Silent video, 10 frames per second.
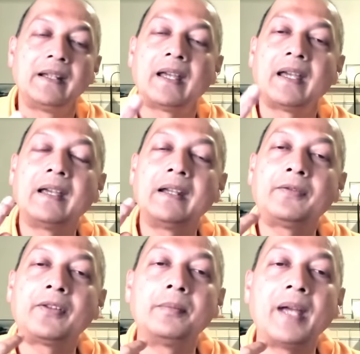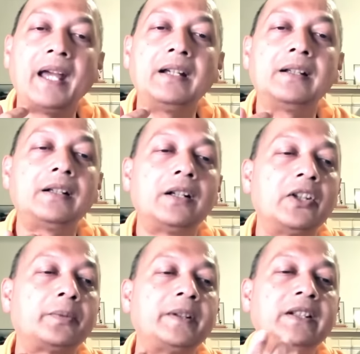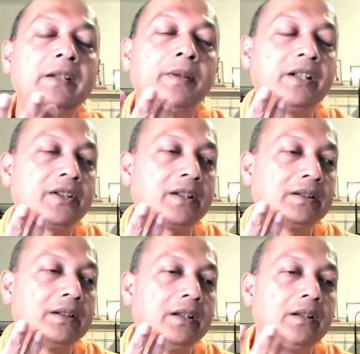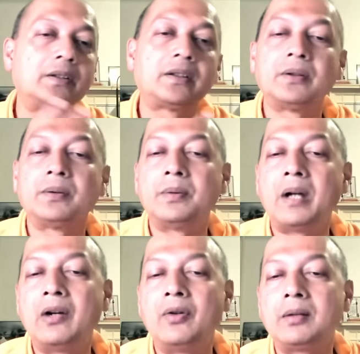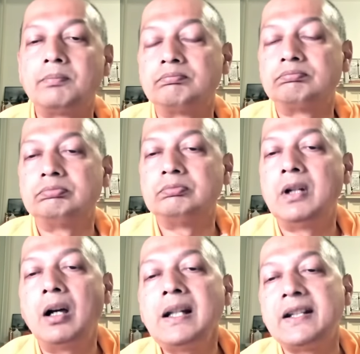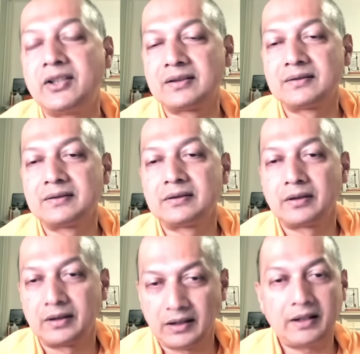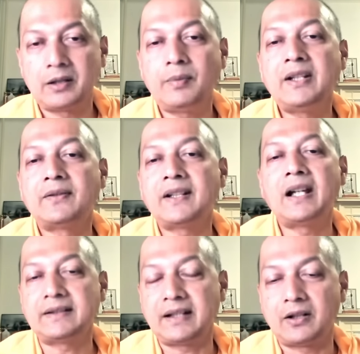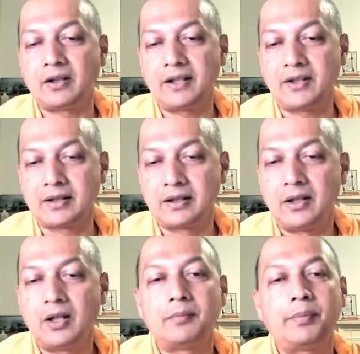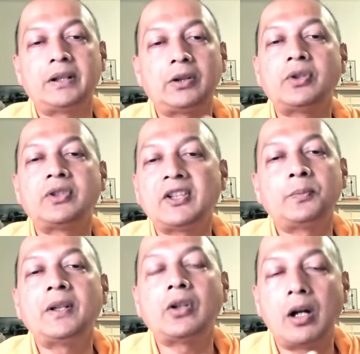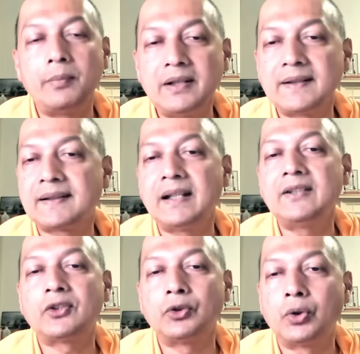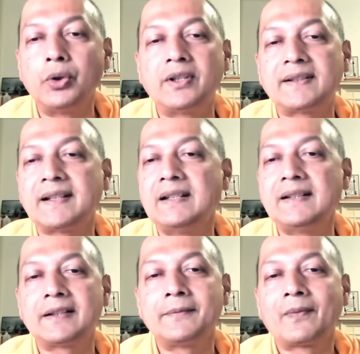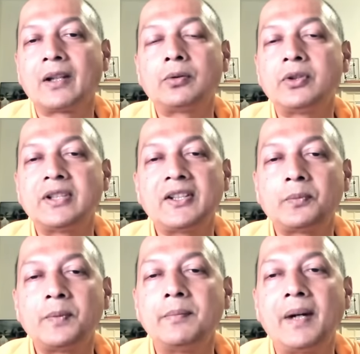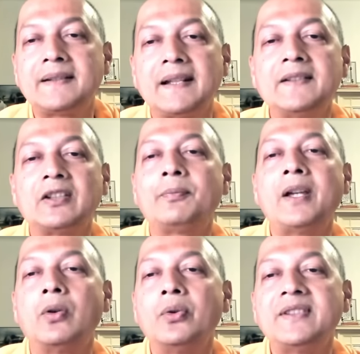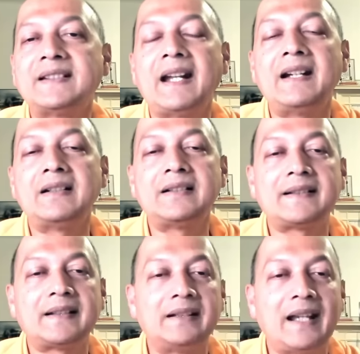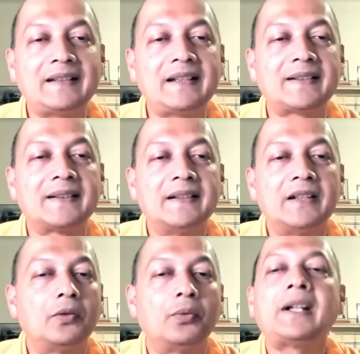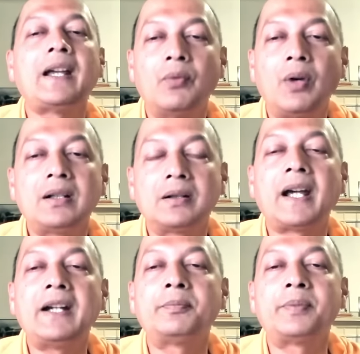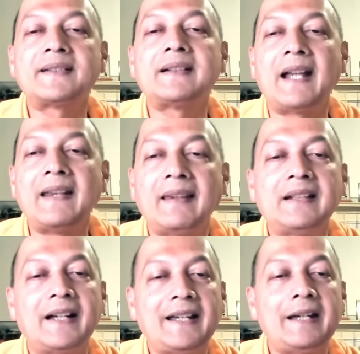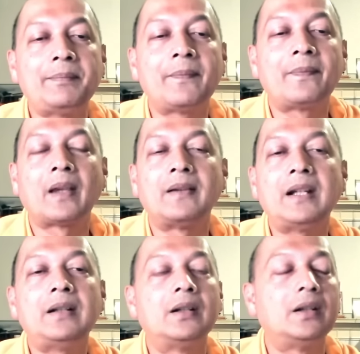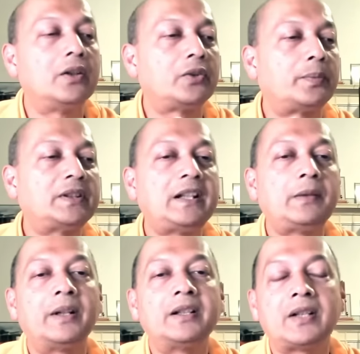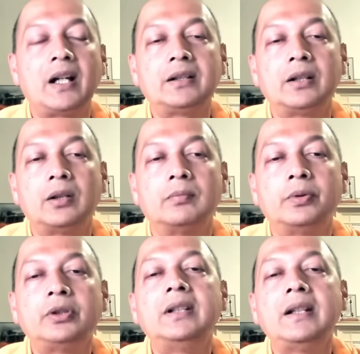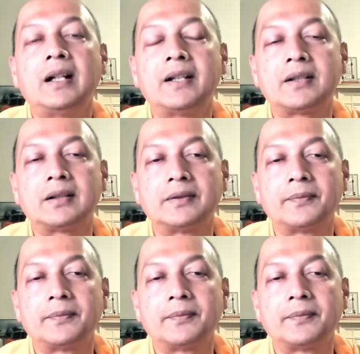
And from anger, smriti bhangsha. So our knowledge, here it means Vedantic knowledge, but it could just be common sense, good sense. It could just be my sense of my own standards and ethics, what I want, kind of person I think I am. Then smriti bhangshat buddhinasha.